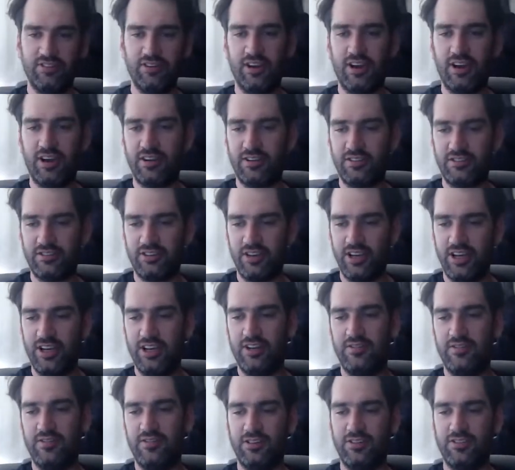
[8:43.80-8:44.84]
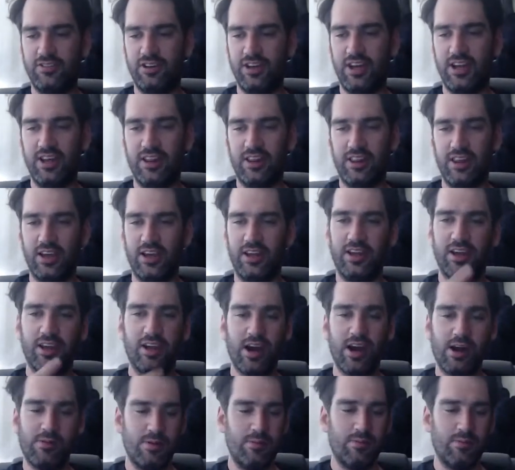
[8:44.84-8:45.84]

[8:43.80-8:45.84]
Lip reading: and going and seeing if you can see anything, and then coming